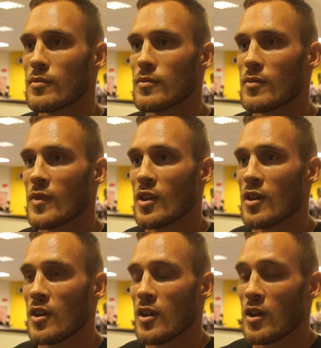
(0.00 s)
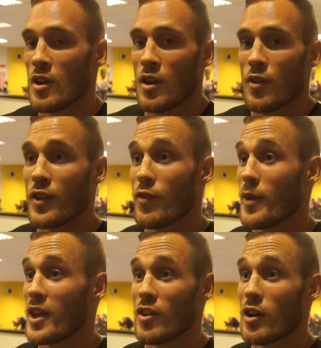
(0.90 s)
The thing for
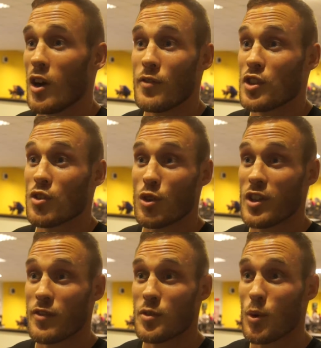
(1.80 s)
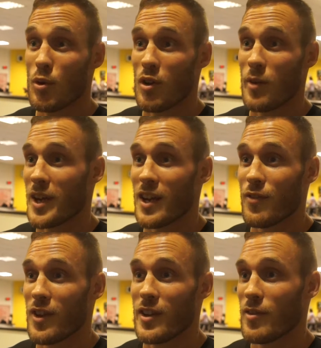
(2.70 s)
me is I've just always loved sport. I'm an
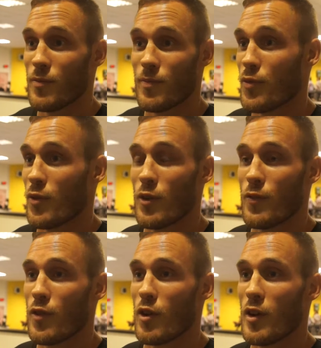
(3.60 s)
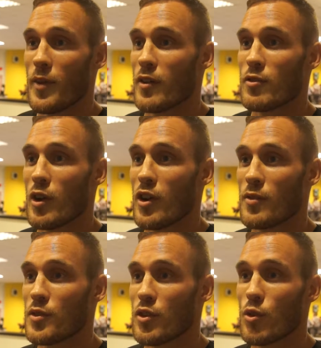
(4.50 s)
athlete through and through. I've grown
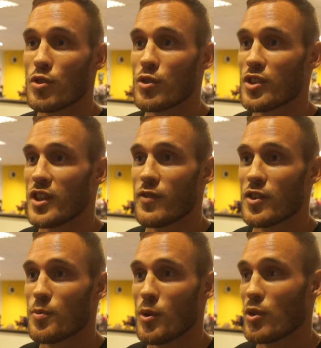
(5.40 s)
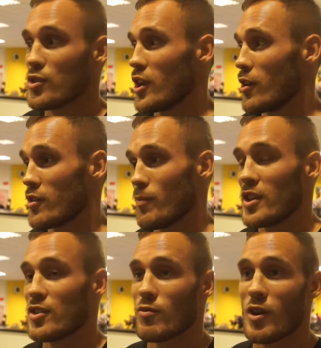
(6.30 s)
up doing all sorts of different sports. I
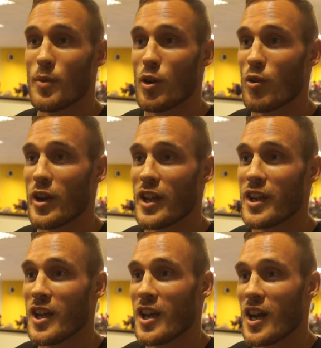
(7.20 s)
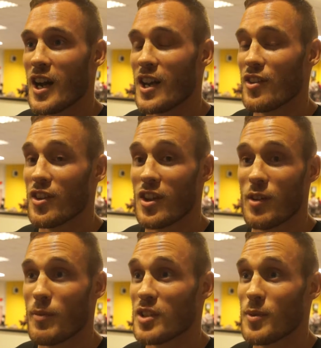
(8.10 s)
mentioned rugby already, and
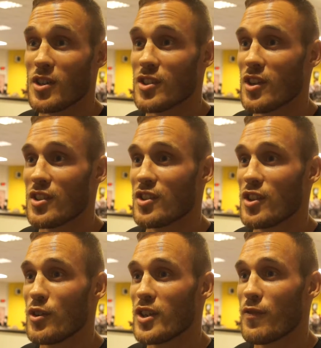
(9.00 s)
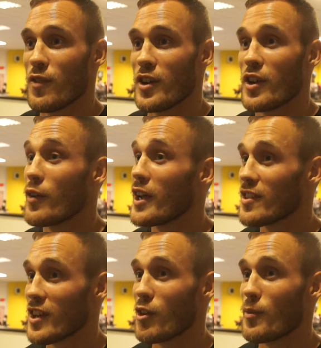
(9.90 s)
mixed martial arts is no different. It
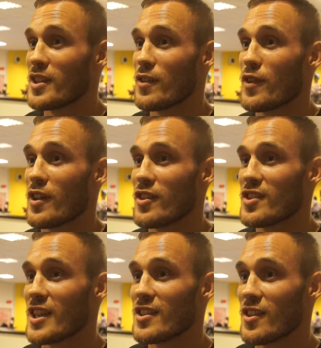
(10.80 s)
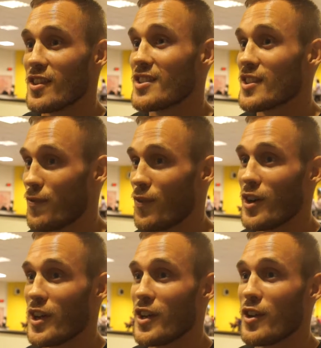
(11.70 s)
is a little bit different in the sense that this is a
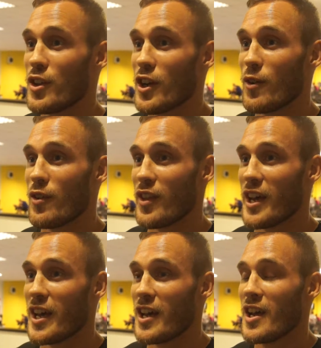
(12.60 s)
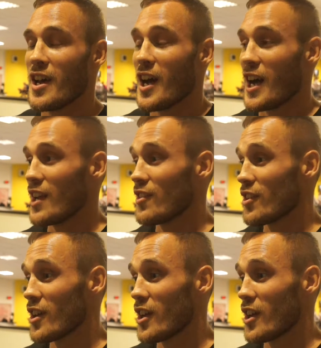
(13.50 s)
fight. You go in there, and